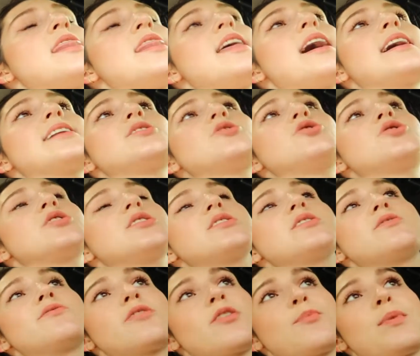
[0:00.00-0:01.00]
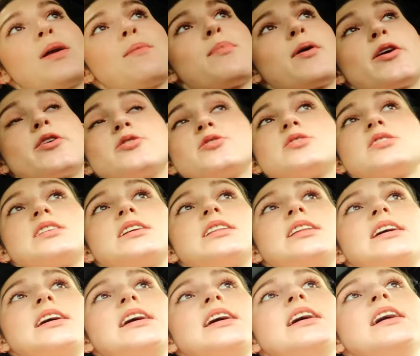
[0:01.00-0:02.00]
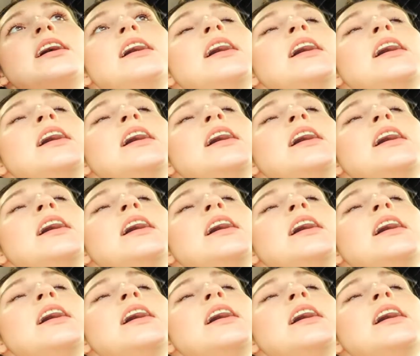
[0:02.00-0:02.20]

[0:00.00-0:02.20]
That's just for me personally.